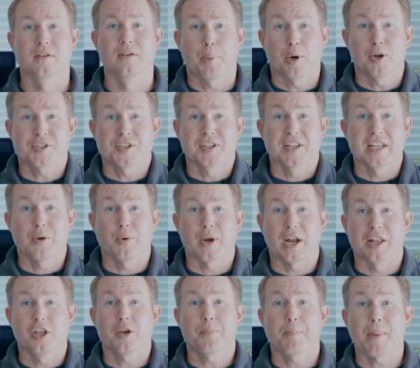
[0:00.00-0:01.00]
Personally, when
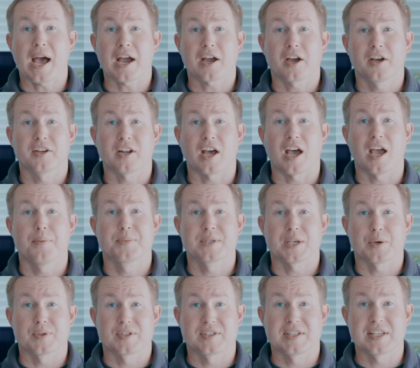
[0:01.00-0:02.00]
I look back on times
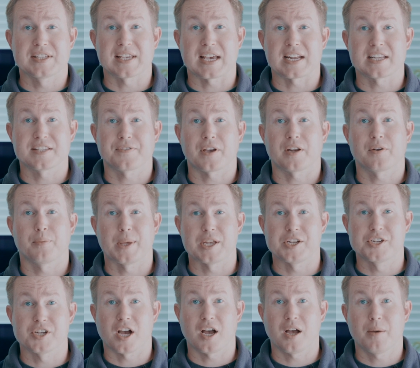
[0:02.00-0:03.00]
I was dissatisfied with my
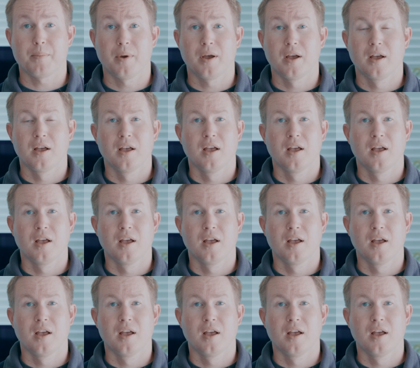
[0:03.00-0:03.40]
job,